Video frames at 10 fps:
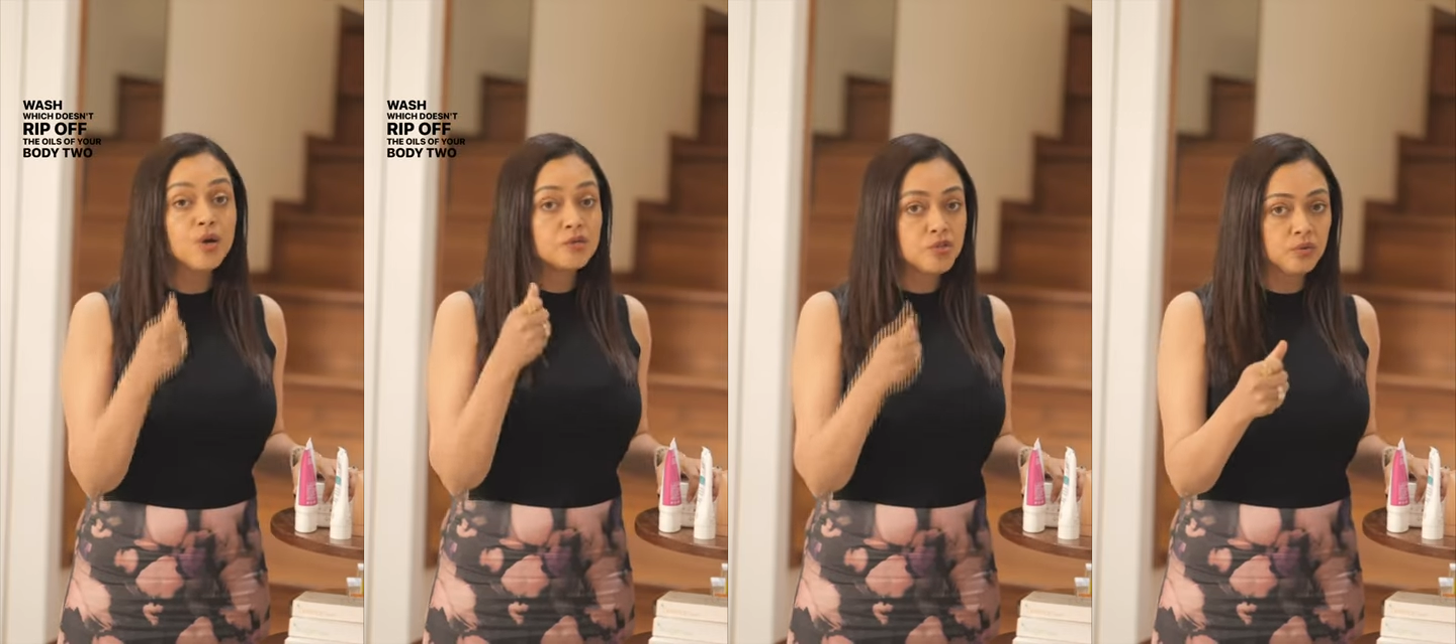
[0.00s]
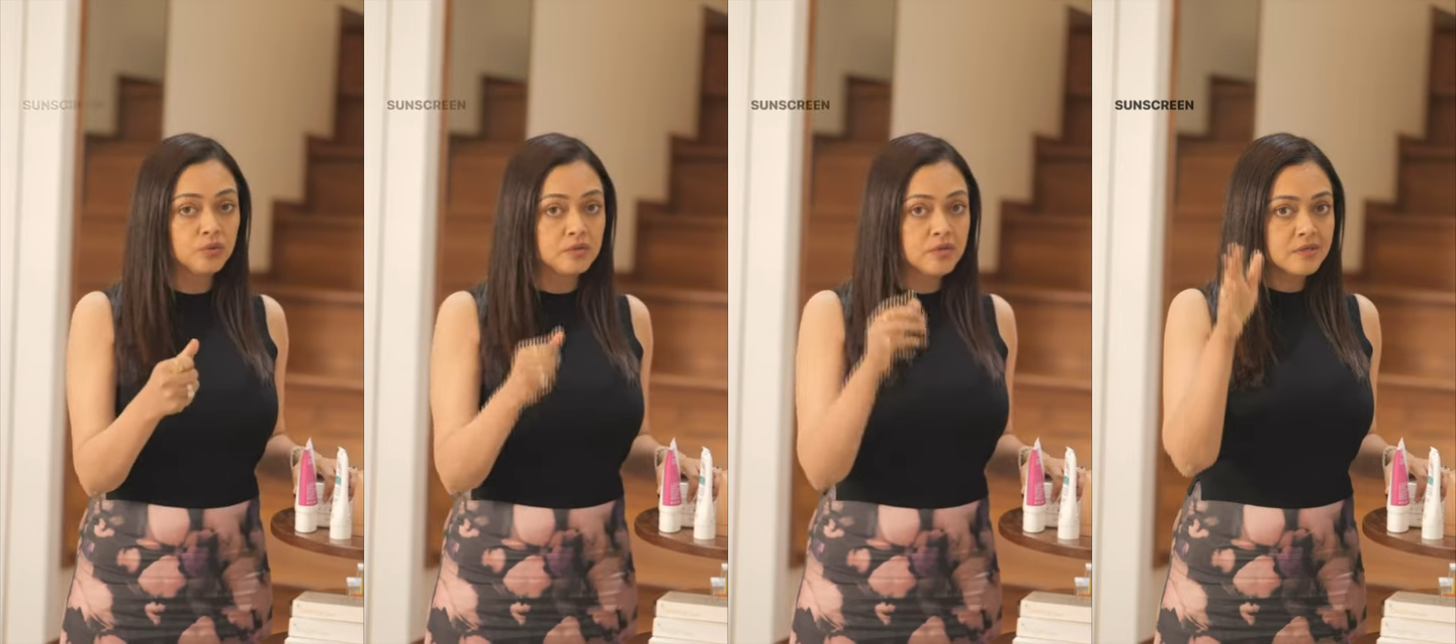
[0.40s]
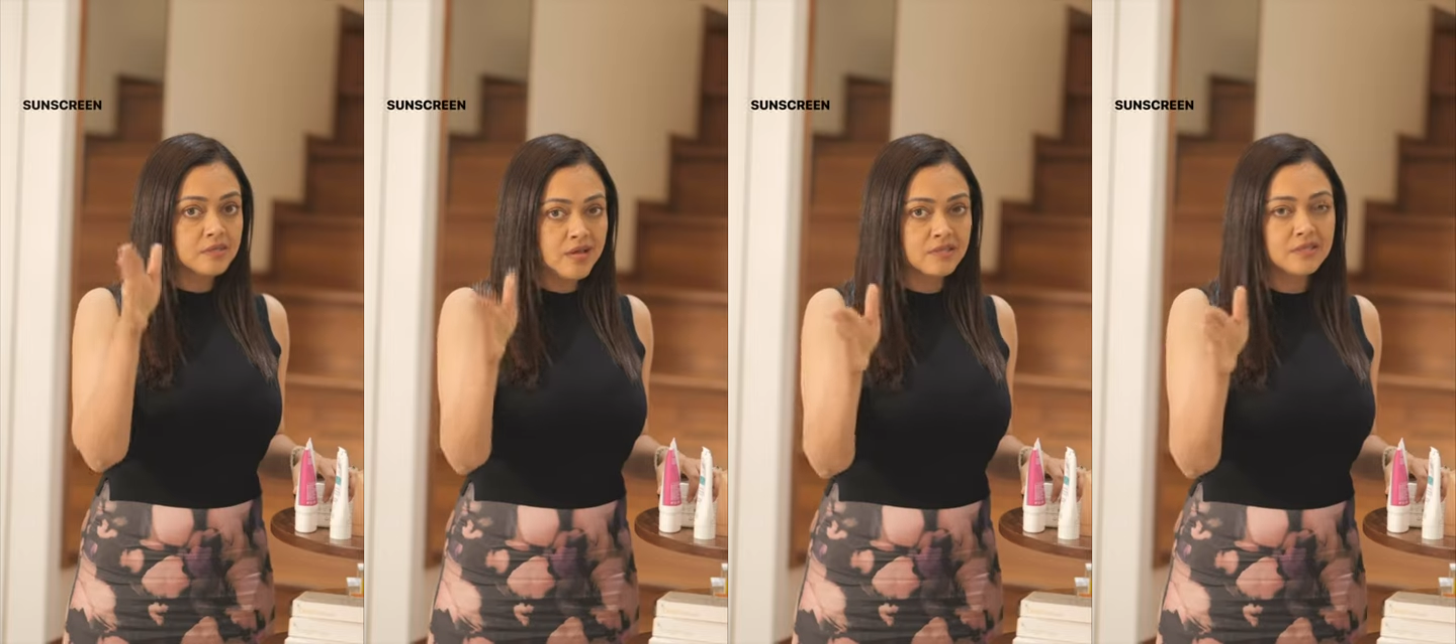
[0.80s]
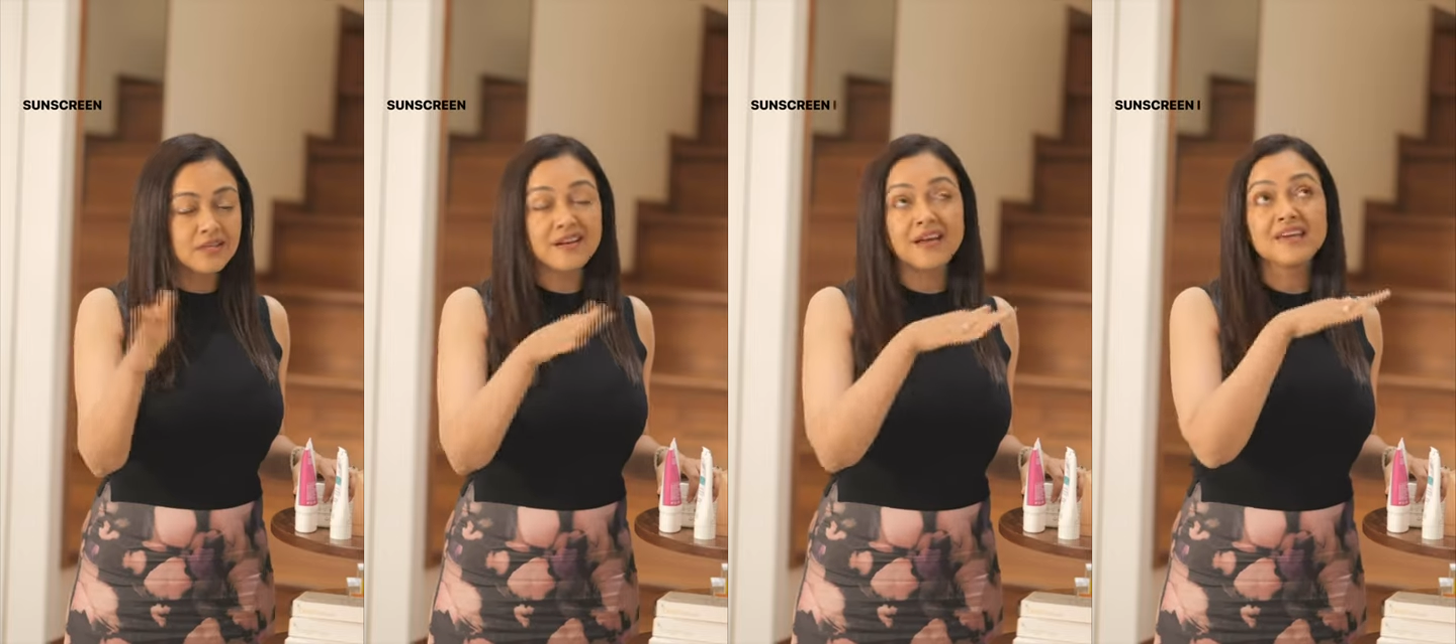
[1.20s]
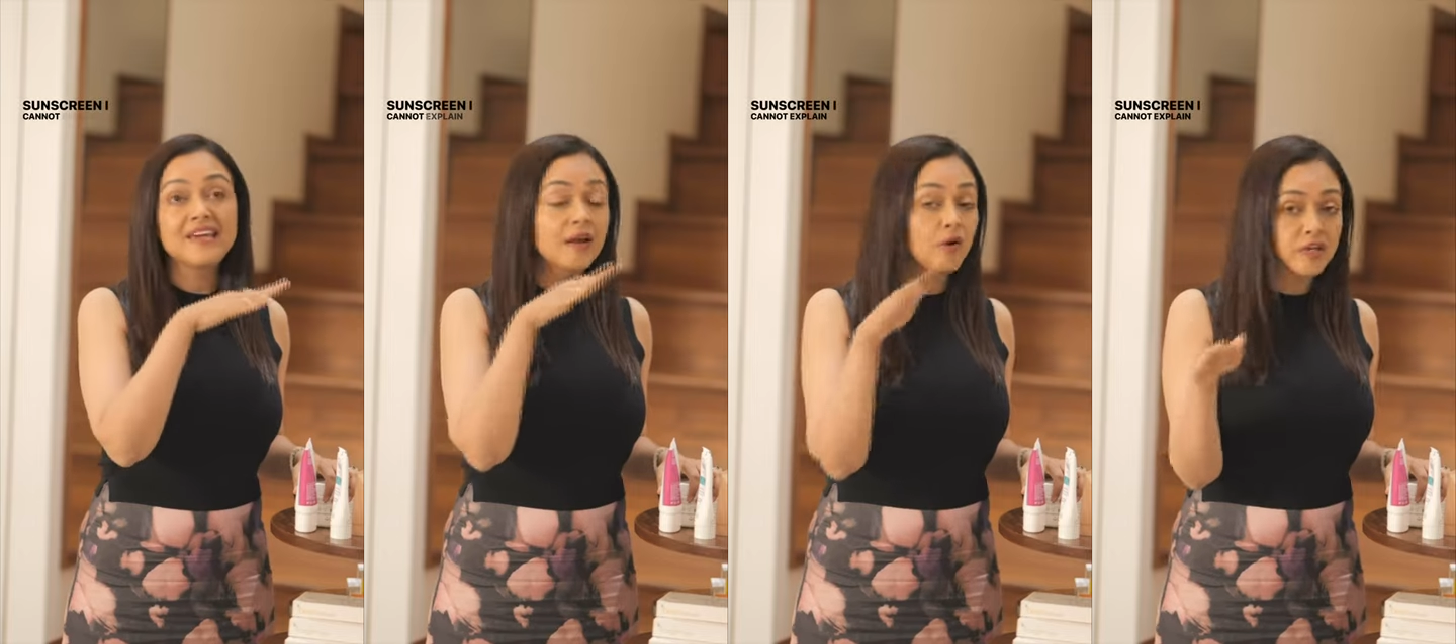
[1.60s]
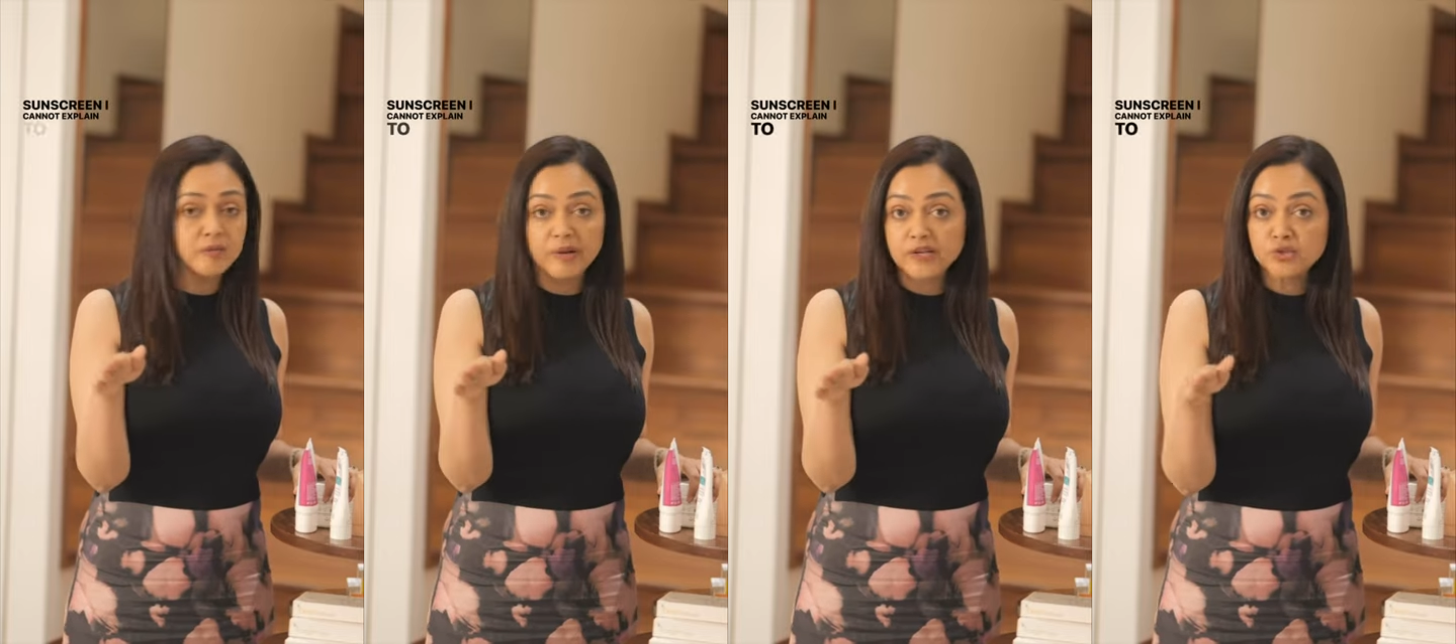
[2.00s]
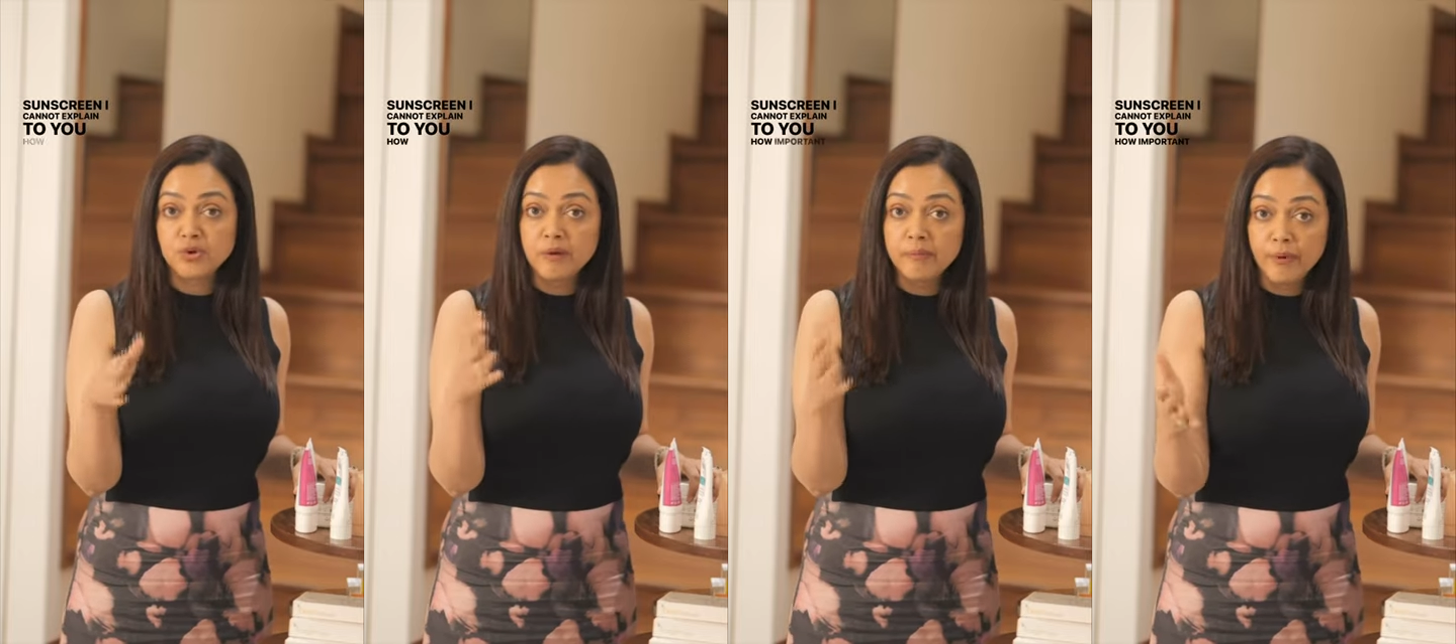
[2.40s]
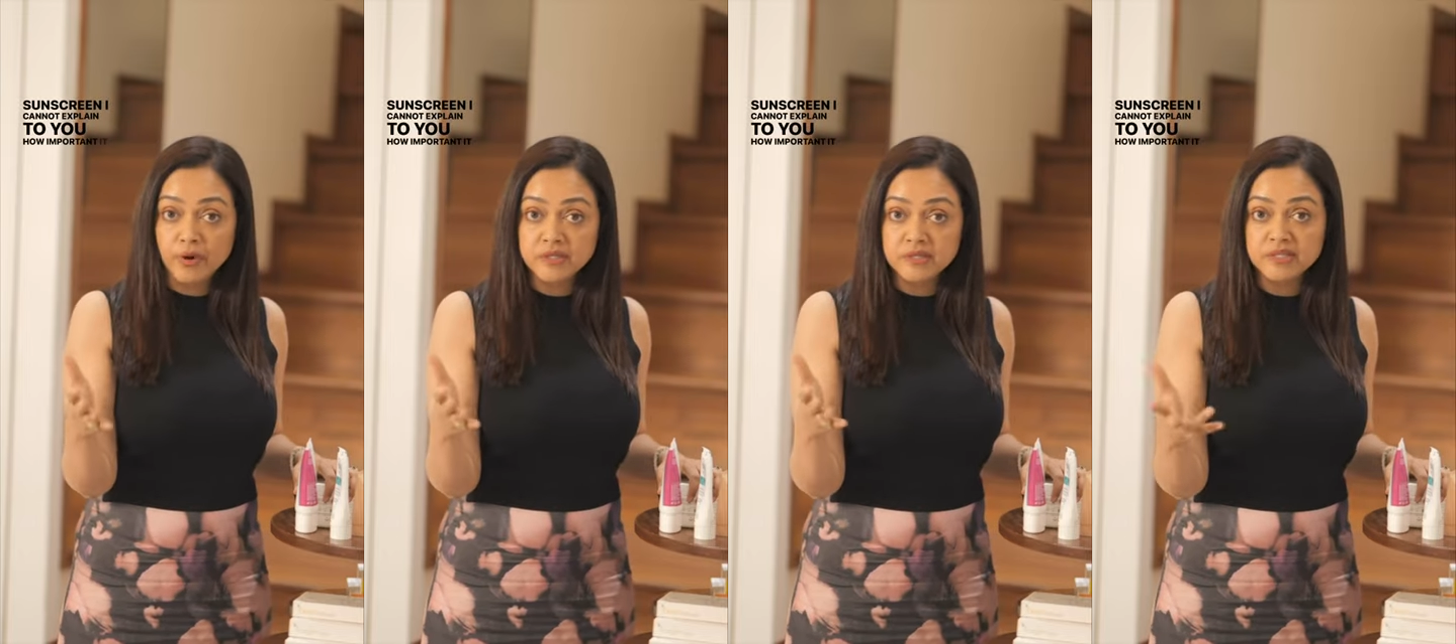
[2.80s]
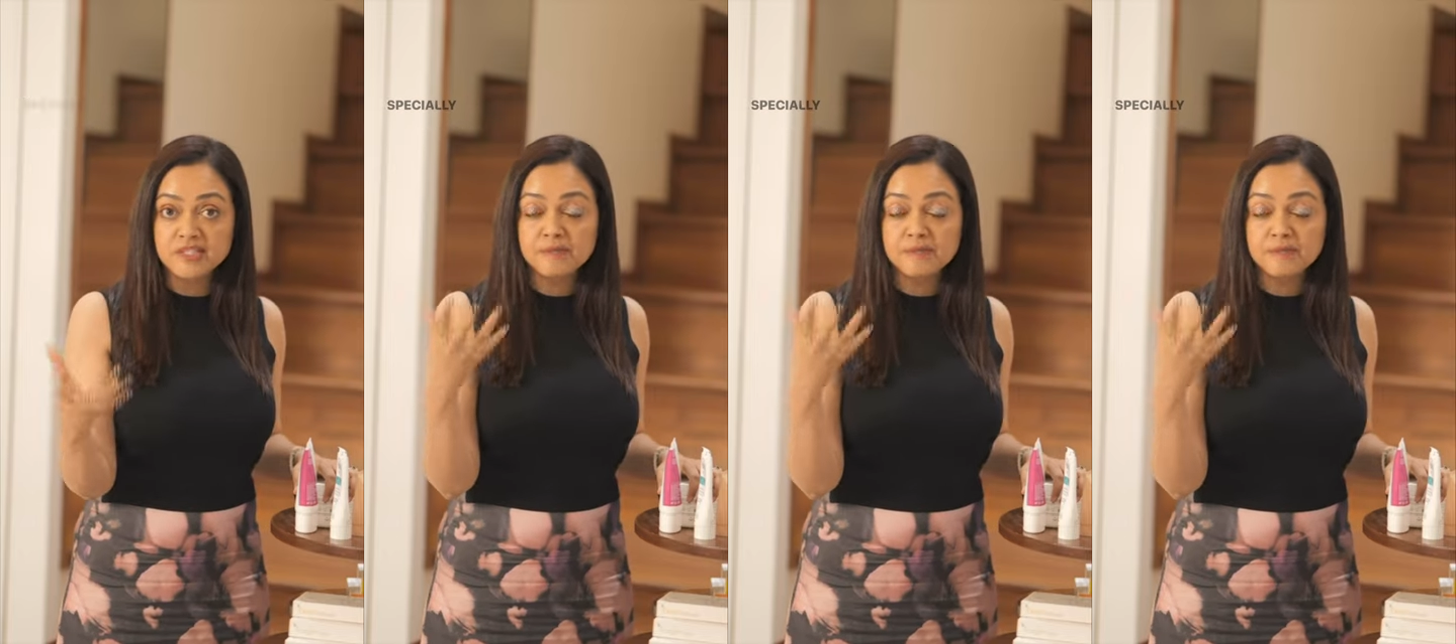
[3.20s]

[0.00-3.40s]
Two, sunscreen. I cannot explain to you how important it is,